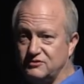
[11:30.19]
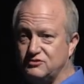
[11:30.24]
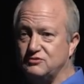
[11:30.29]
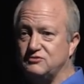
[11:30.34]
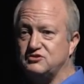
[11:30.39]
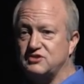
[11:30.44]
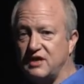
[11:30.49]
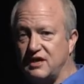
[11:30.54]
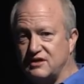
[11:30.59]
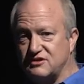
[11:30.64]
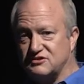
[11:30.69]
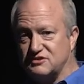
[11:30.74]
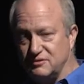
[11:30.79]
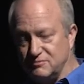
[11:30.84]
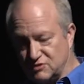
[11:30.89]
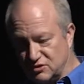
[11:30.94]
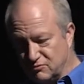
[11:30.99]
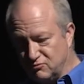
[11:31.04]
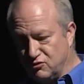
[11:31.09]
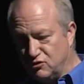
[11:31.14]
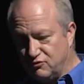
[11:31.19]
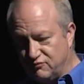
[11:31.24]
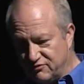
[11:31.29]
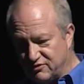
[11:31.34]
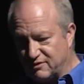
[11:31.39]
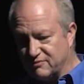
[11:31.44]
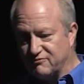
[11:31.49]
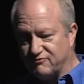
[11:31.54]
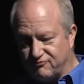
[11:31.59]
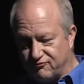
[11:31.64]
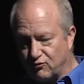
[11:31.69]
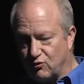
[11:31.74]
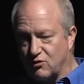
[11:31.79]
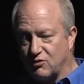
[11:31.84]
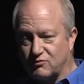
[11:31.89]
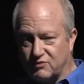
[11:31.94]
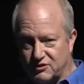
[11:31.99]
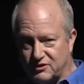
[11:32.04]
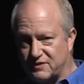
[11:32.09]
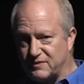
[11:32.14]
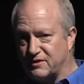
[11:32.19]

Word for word: to change them, to move them forward